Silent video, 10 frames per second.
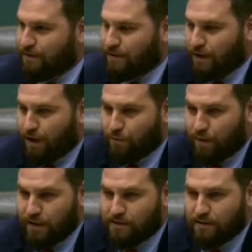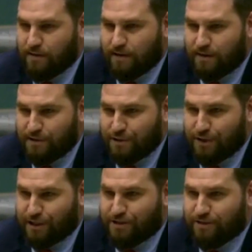I await an
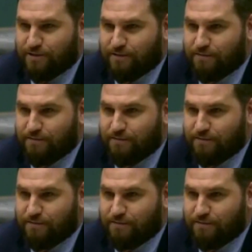interjection.